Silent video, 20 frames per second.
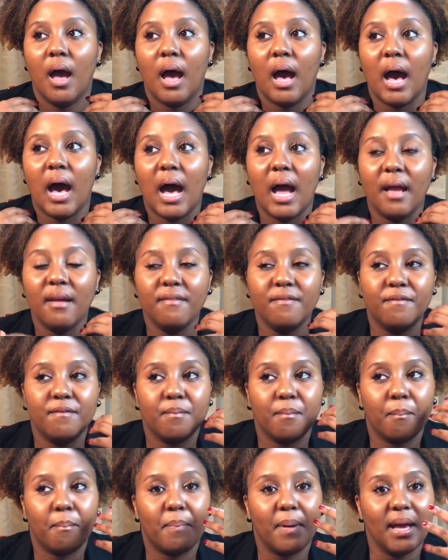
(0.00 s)
I've
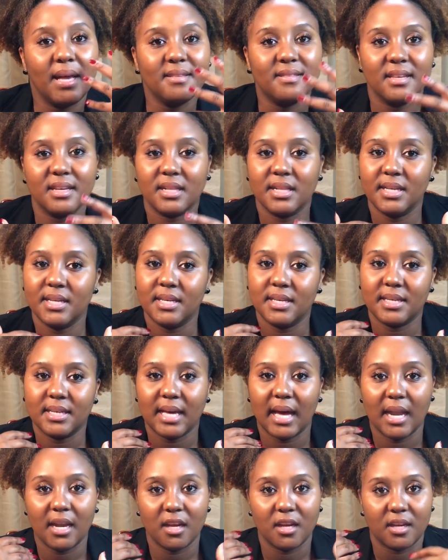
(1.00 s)
basically
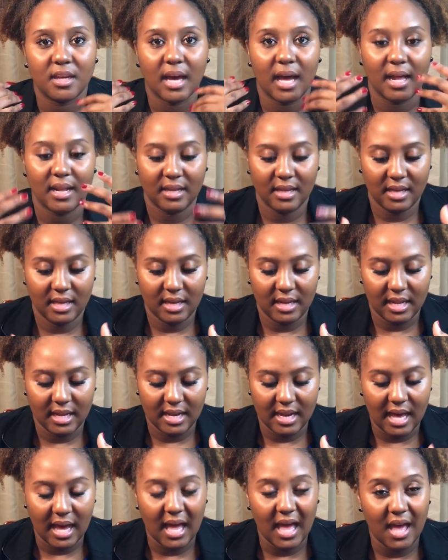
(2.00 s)
kind of gotten in and
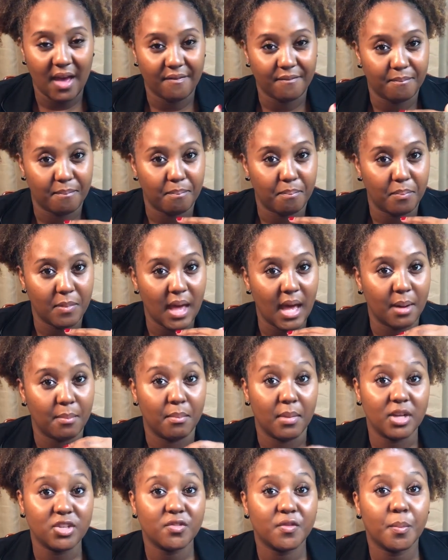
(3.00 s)
not have had
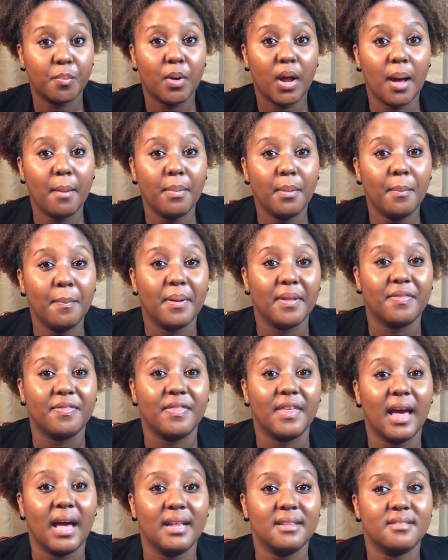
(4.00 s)
much of a problem, but
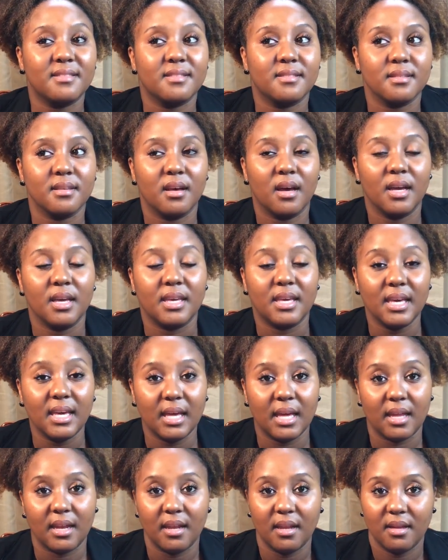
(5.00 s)
that's,
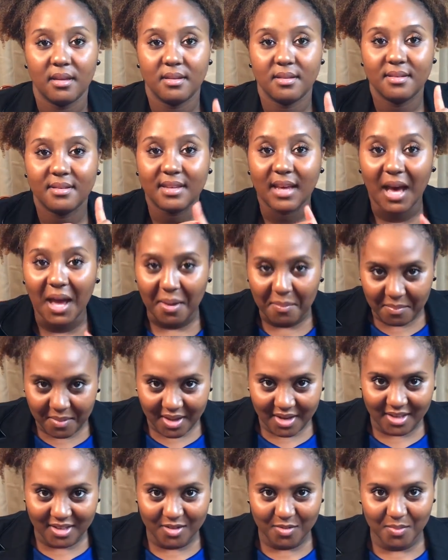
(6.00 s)
again, time
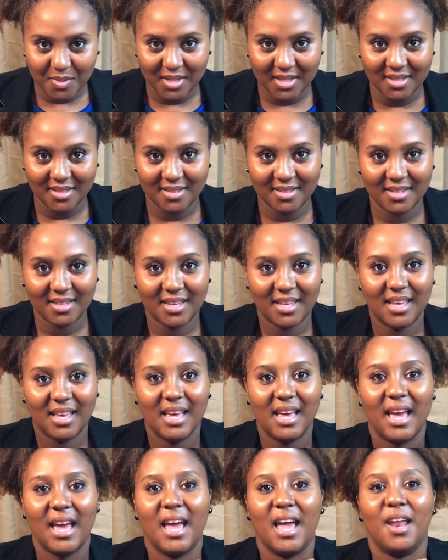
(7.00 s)
management
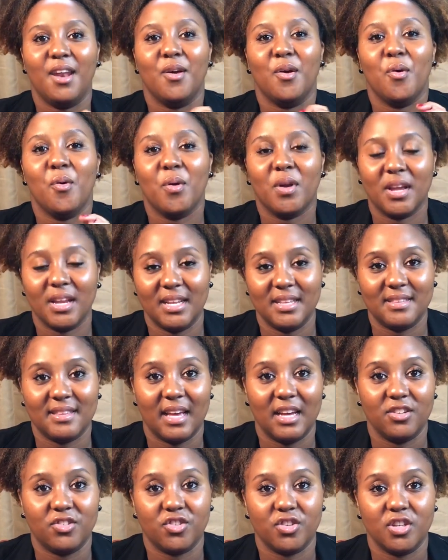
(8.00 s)
and
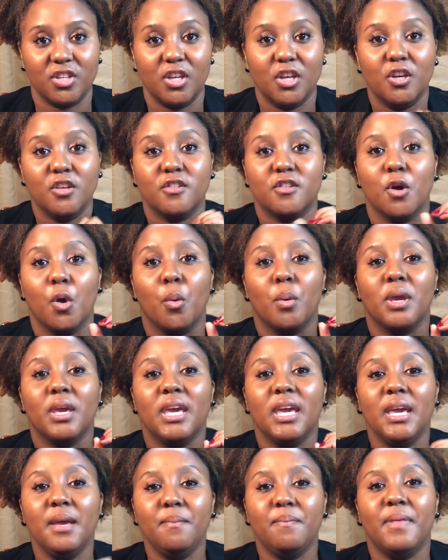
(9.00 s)
organization. So
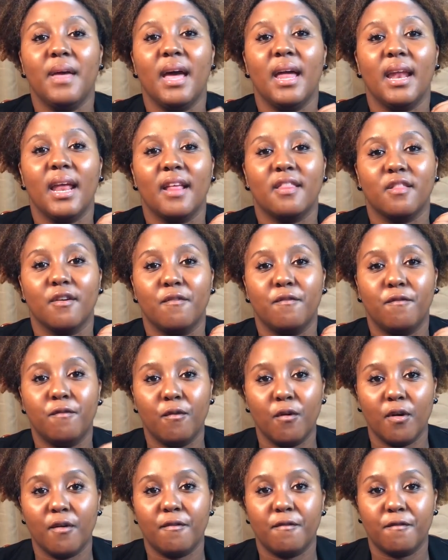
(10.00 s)
keep that at the
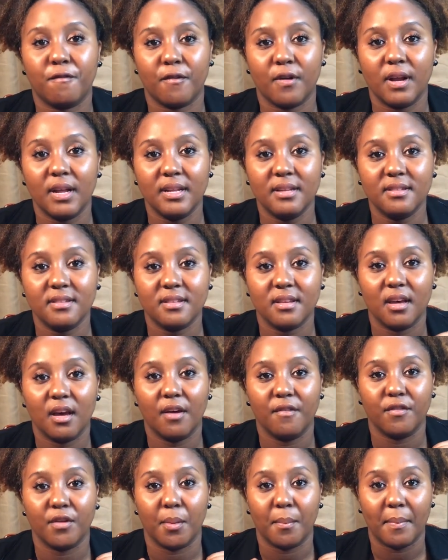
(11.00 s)
forefront
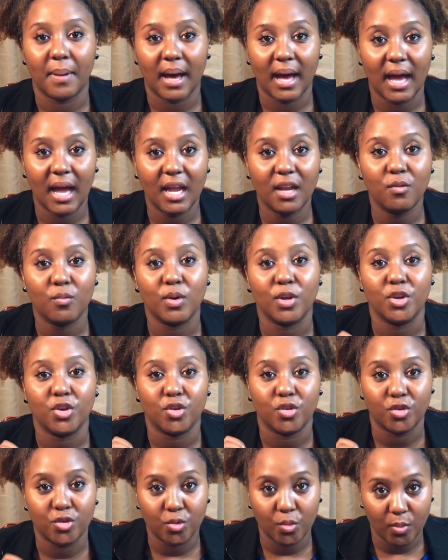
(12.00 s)
of your mind when
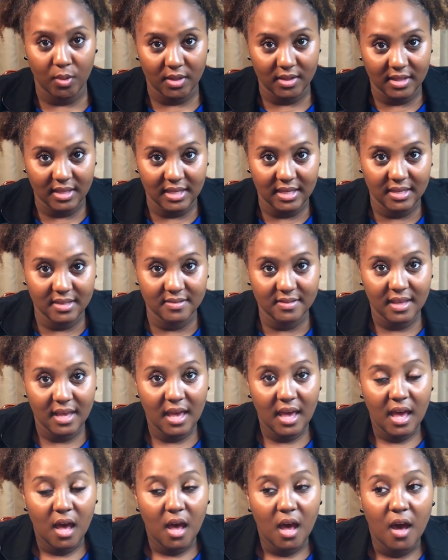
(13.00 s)
you're doing these.
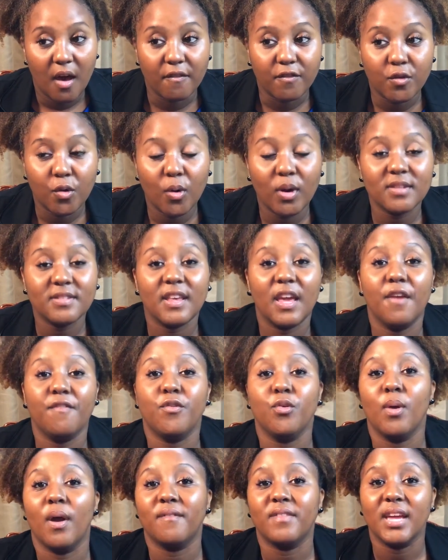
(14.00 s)
Of course, if
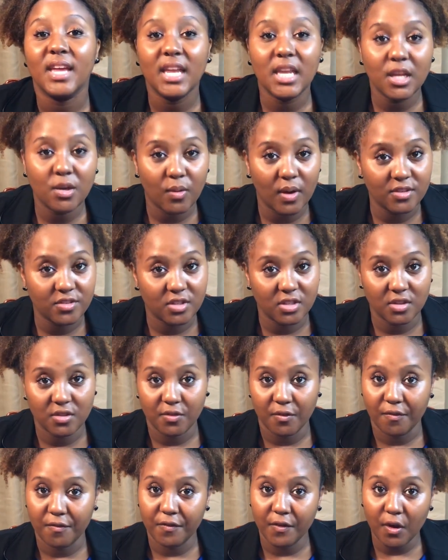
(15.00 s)
you have any questions,
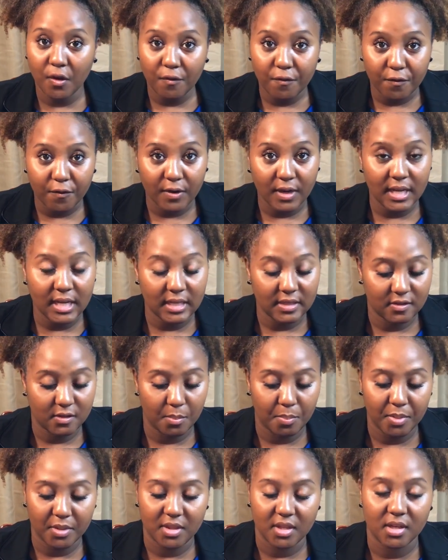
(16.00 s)
feel free to
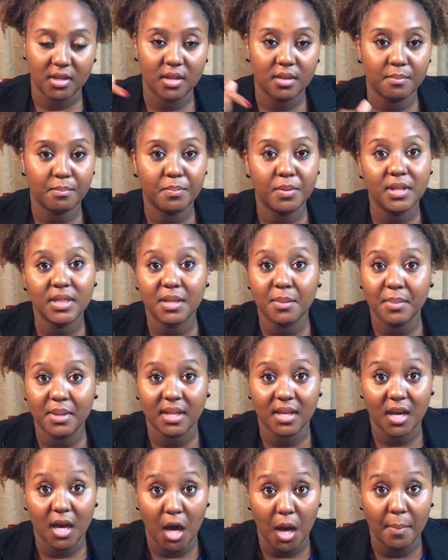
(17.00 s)
put them in
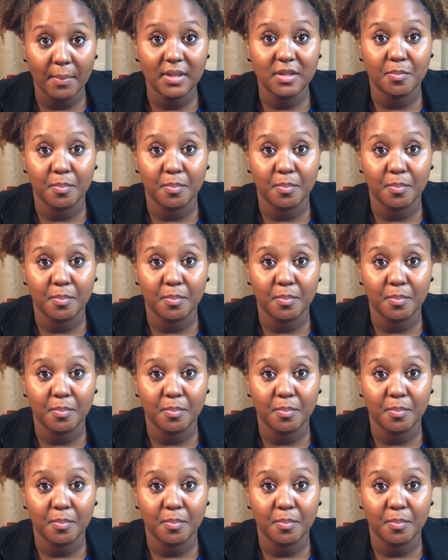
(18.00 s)
the comments